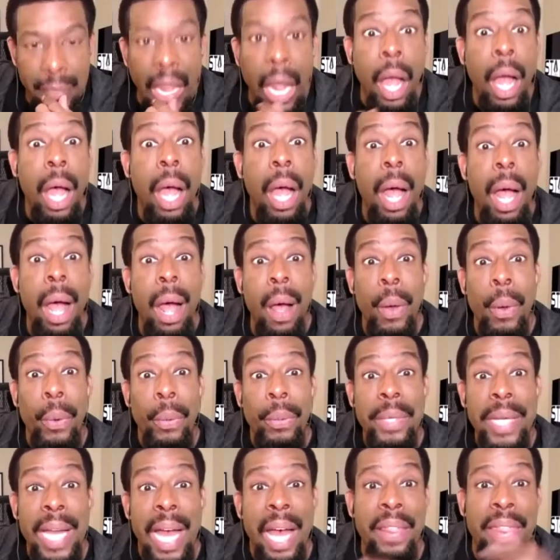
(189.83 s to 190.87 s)
Oh,
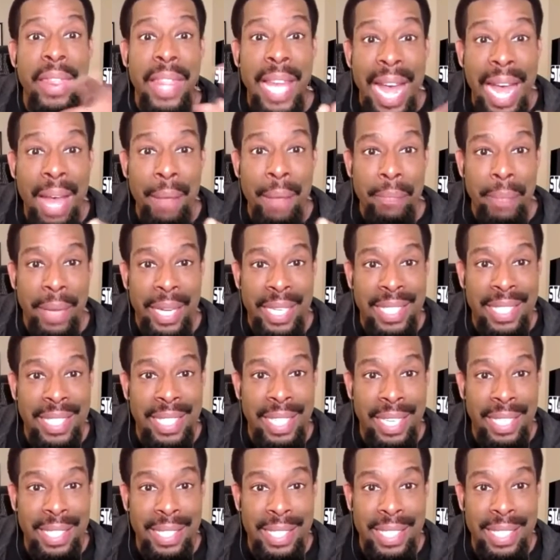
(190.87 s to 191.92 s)
now that makes
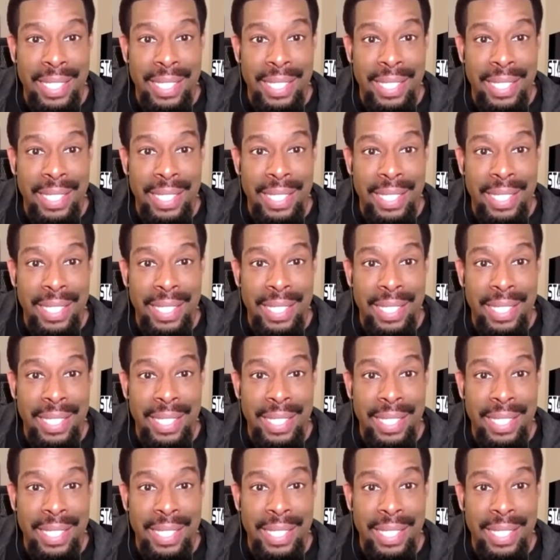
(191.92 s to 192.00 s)
sense.